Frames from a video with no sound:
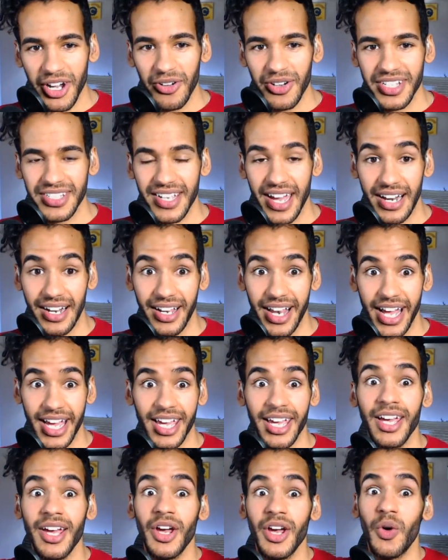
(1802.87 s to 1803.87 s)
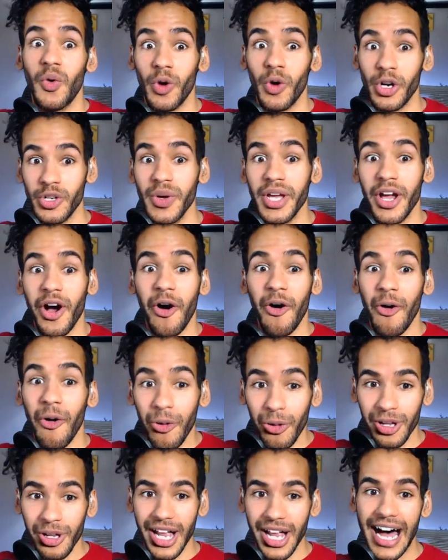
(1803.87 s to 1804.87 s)
is kind of like, we're doing a
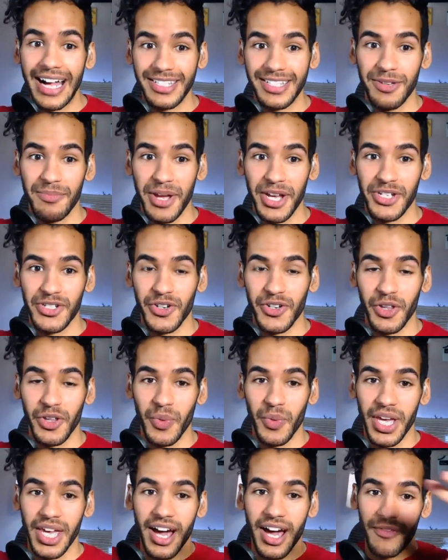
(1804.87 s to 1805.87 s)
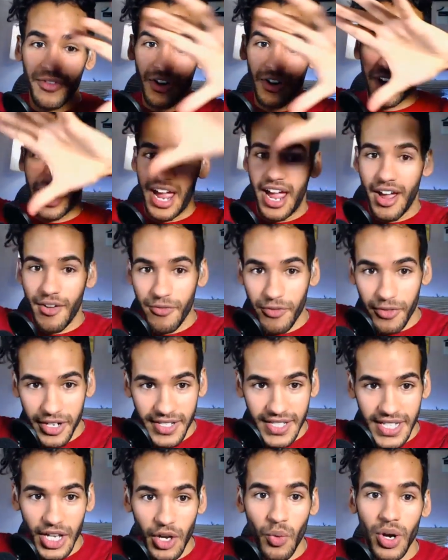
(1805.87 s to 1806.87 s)
whole lot to make sure that we cover every
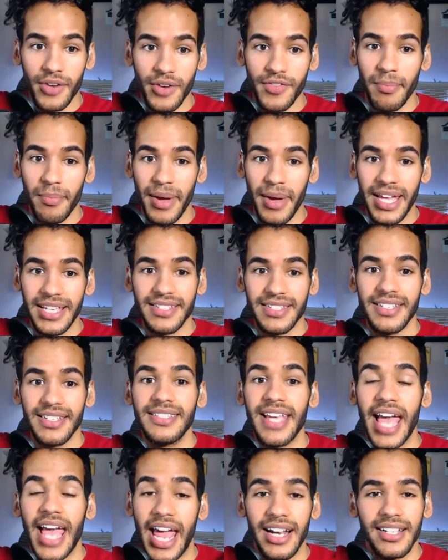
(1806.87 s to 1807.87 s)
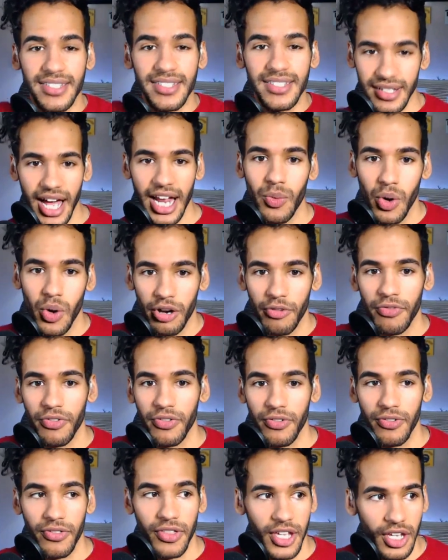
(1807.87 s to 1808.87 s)
single one of our bases. And it's a lot of work
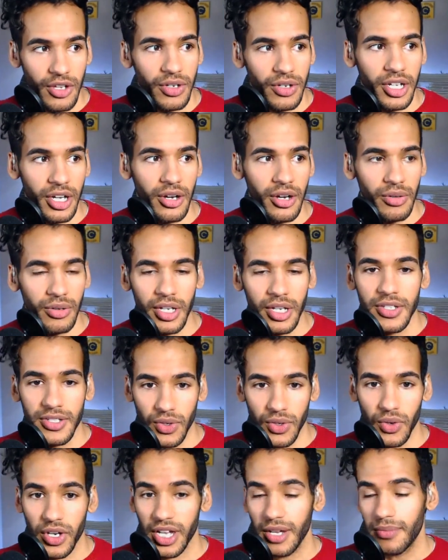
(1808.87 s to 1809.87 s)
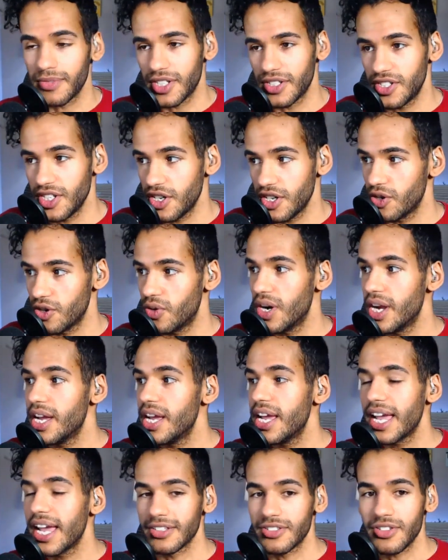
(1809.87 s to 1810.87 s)
for the Unicode consortium to do.
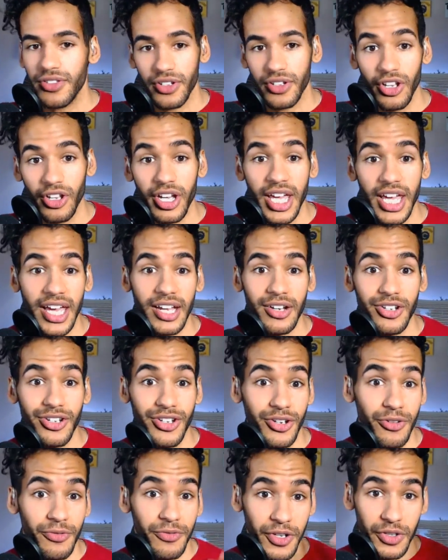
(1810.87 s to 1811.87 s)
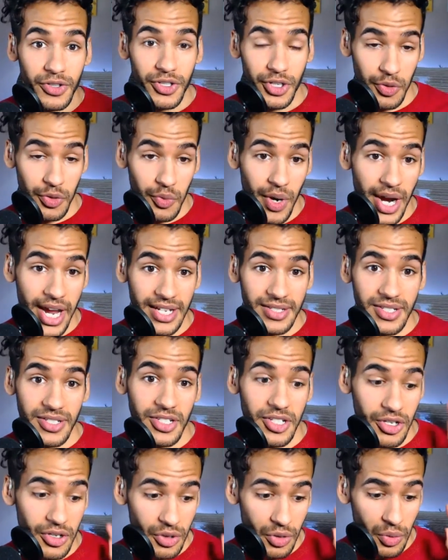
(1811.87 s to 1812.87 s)
And so they're looking at new future ways
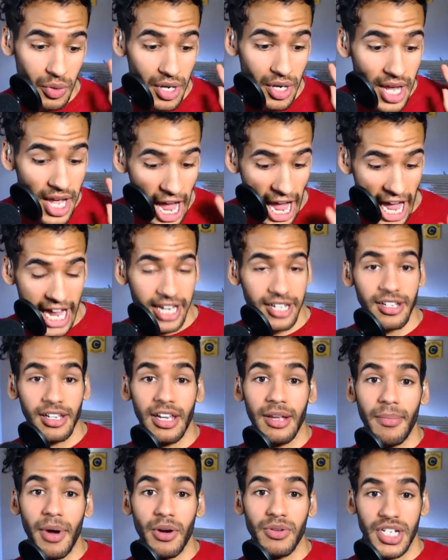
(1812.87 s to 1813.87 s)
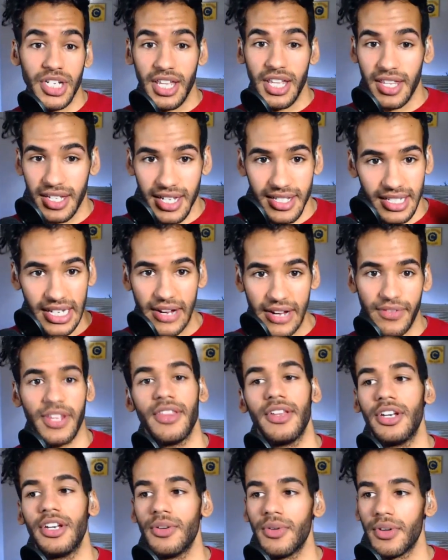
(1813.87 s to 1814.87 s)
to handle emoji that doesn't have
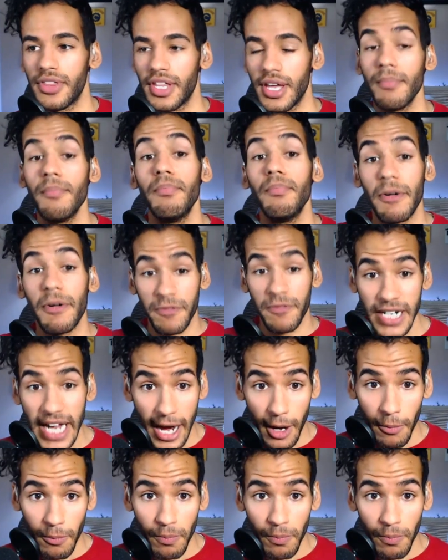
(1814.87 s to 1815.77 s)
anything to do with them. But for now,